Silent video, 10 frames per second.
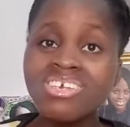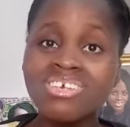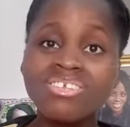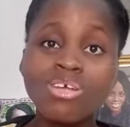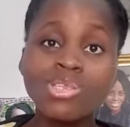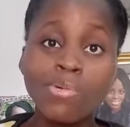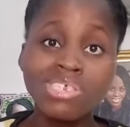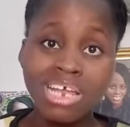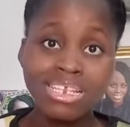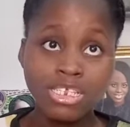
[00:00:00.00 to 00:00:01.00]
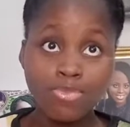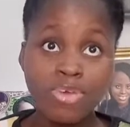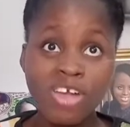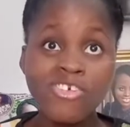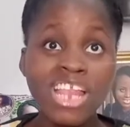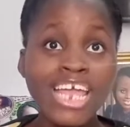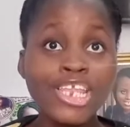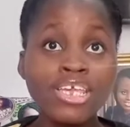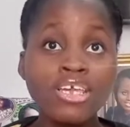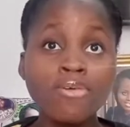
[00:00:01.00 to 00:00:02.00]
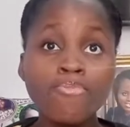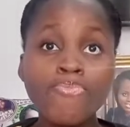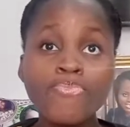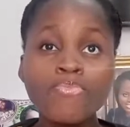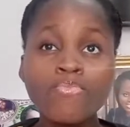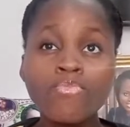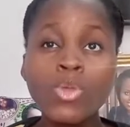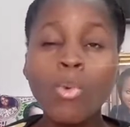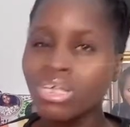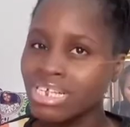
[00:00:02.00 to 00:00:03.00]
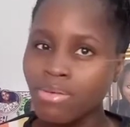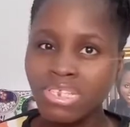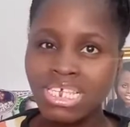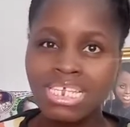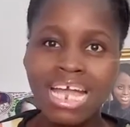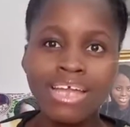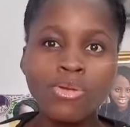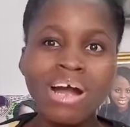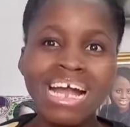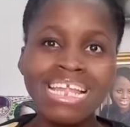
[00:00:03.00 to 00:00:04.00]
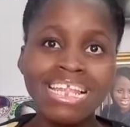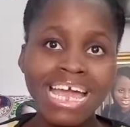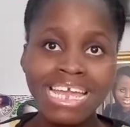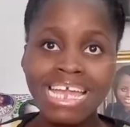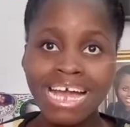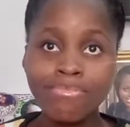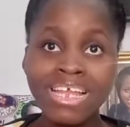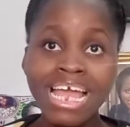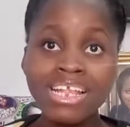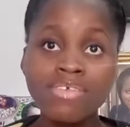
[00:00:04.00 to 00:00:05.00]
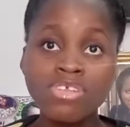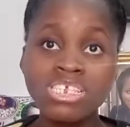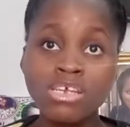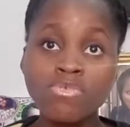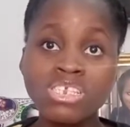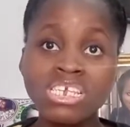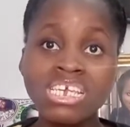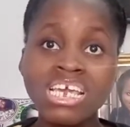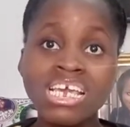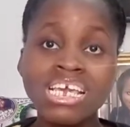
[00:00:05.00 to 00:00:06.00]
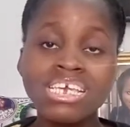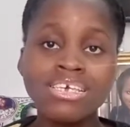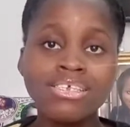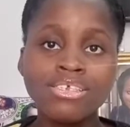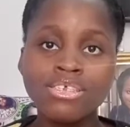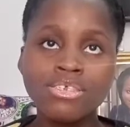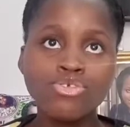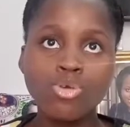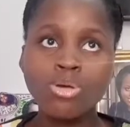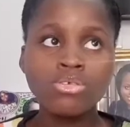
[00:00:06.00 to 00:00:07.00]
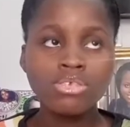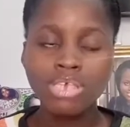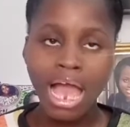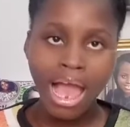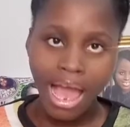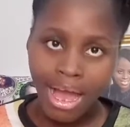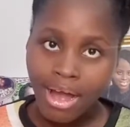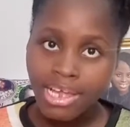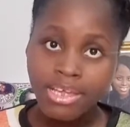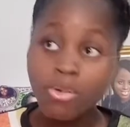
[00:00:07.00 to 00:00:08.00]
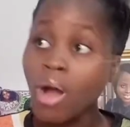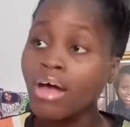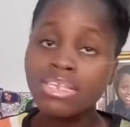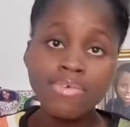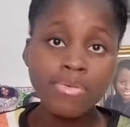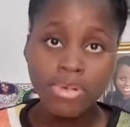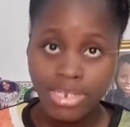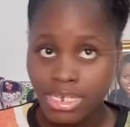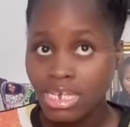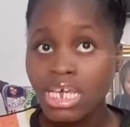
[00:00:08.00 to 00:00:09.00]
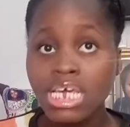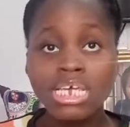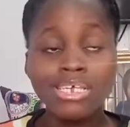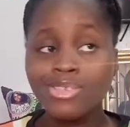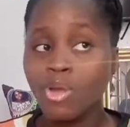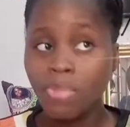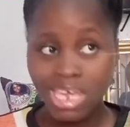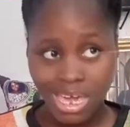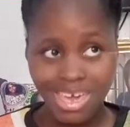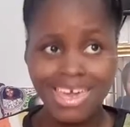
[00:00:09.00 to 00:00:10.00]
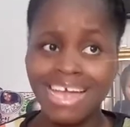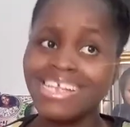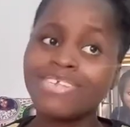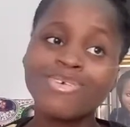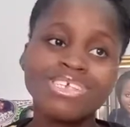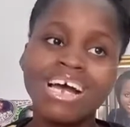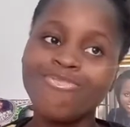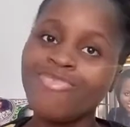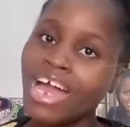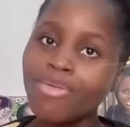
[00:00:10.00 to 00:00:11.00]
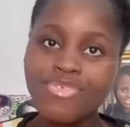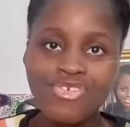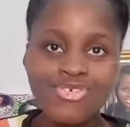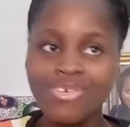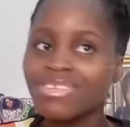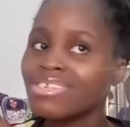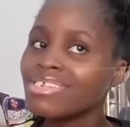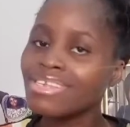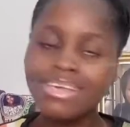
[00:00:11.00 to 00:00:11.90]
it's not always that deep. I feel like one celebrity that I know I like, and my likeness for the celebrity is just, it wows everybody. It's Tomike. And that's because our vibe is just,